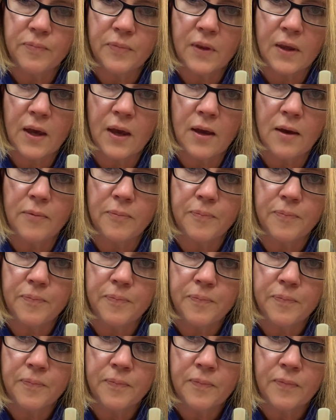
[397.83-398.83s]
Okay?
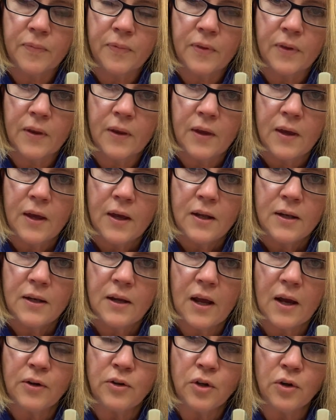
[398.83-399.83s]

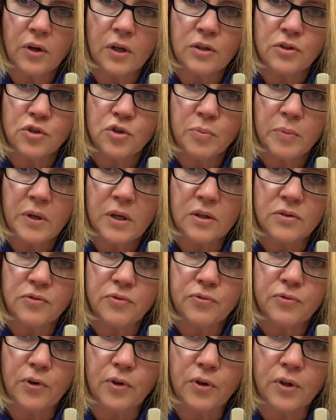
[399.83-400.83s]
Now your instrument is
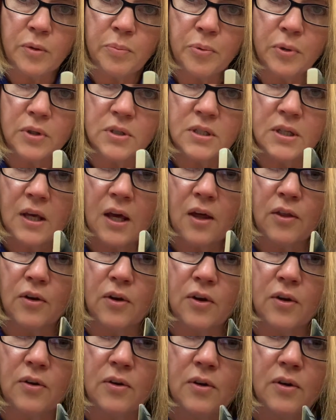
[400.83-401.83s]
fully put together.